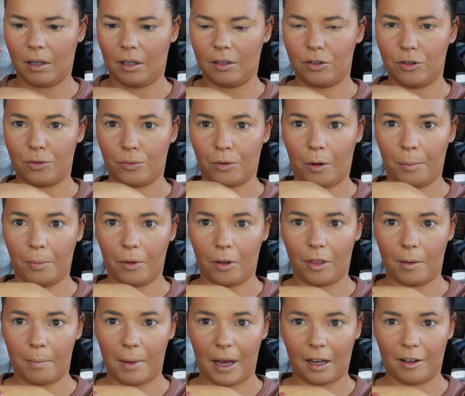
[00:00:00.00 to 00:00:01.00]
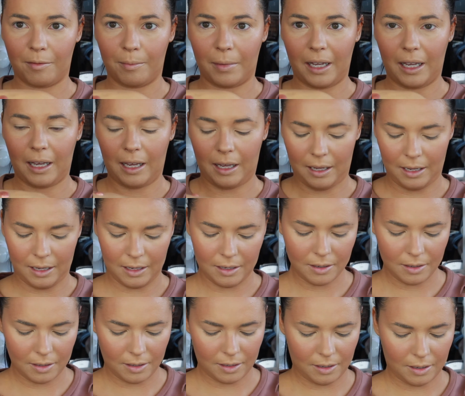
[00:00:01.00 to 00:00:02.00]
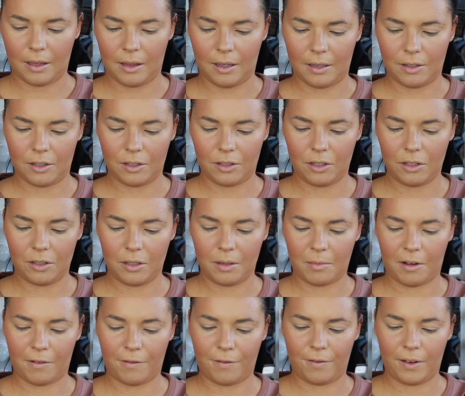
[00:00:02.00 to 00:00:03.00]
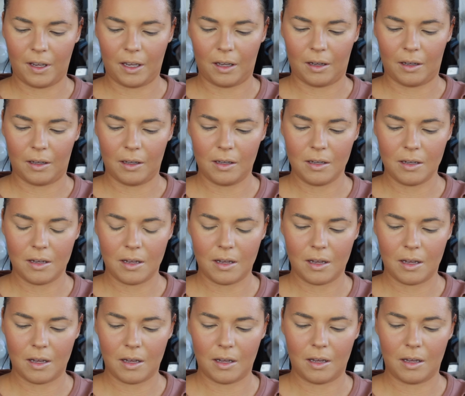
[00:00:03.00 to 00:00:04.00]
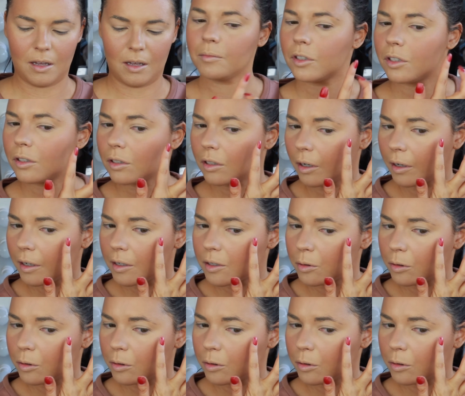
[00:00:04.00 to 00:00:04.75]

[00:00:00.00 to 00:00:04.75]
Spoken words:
a drop on the back of my hand, and then just using my finger, just going